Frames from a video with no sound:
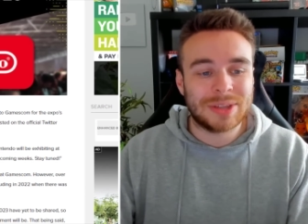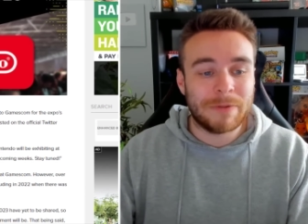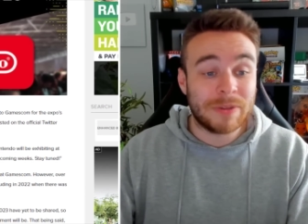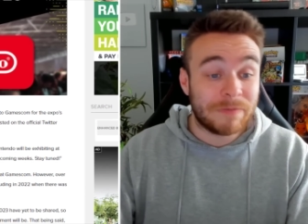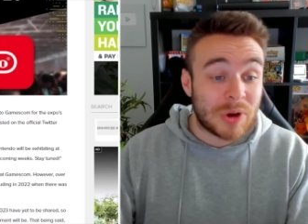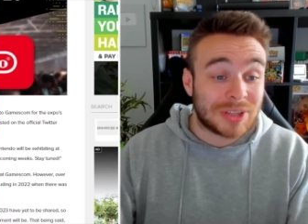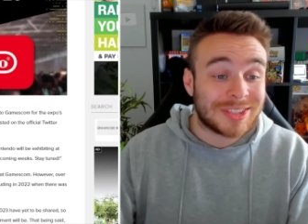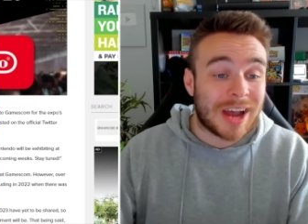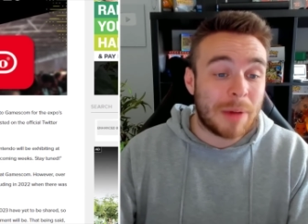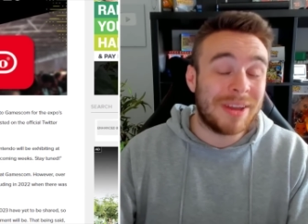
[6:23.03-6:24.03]
So for the
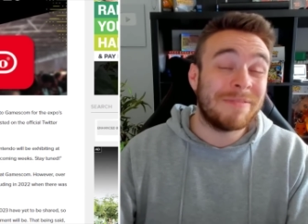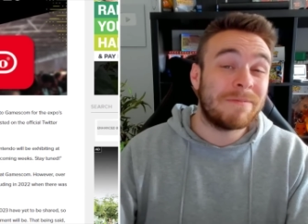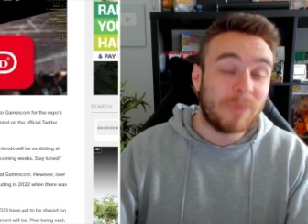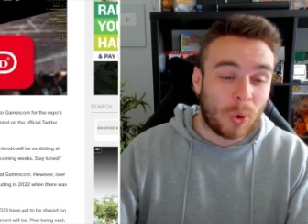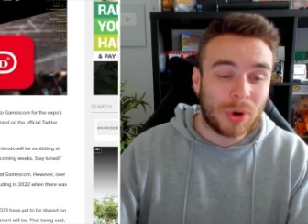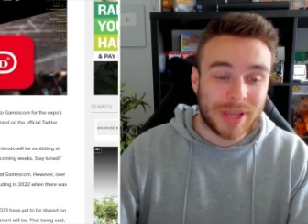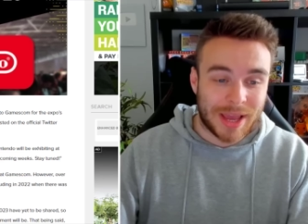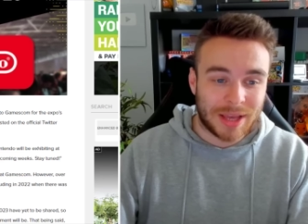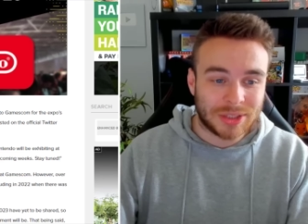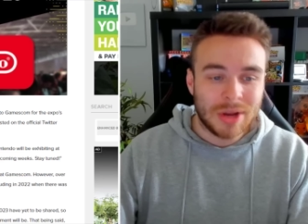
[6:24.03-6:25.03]
first time in 4
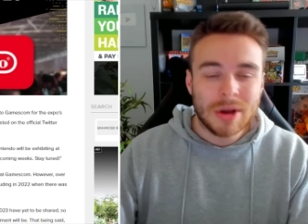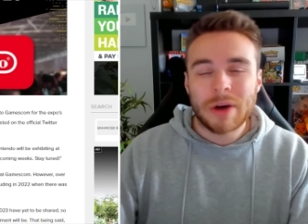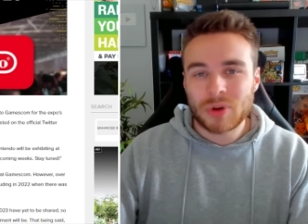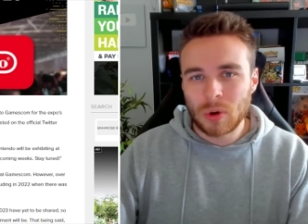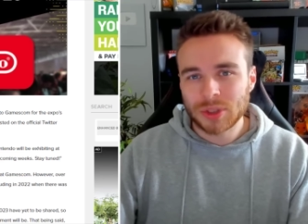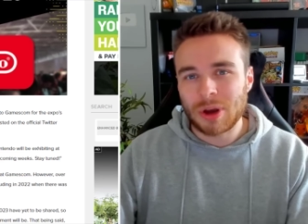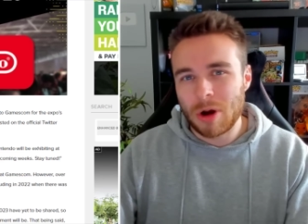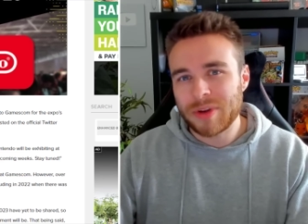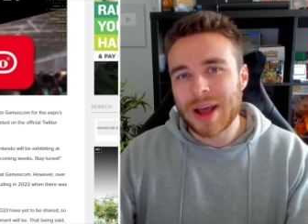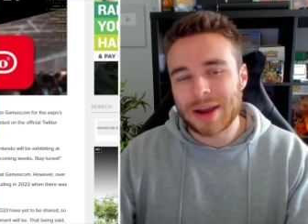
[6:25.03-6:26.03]
years, of course,
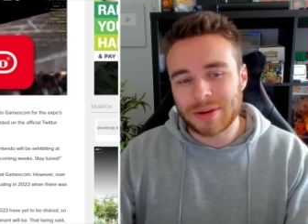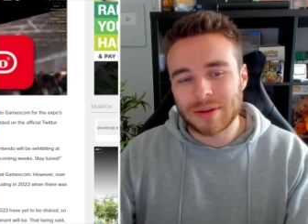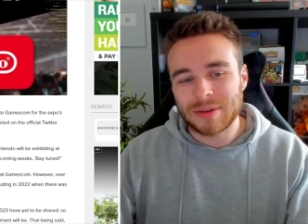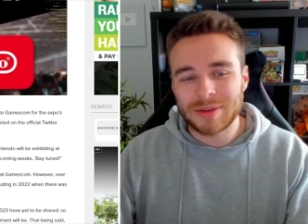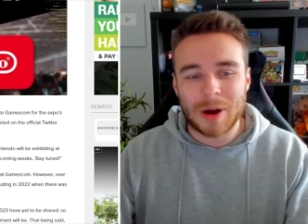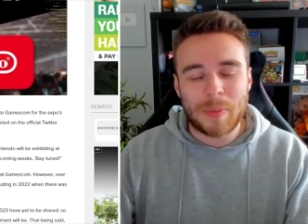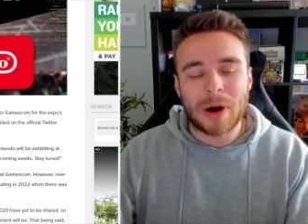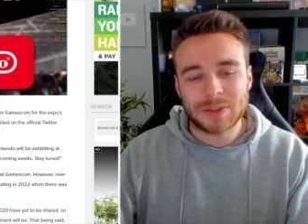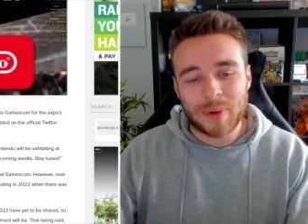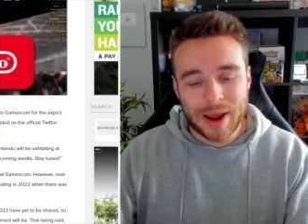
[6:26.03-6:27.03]
COVID had a
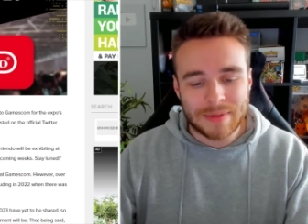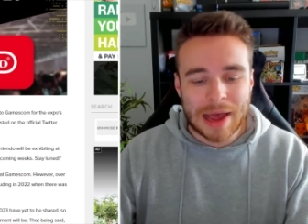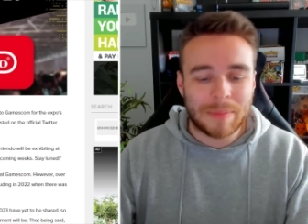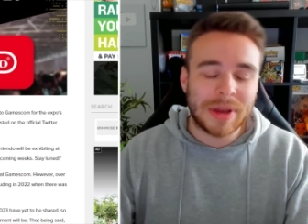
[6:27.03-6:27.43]
part to play in that.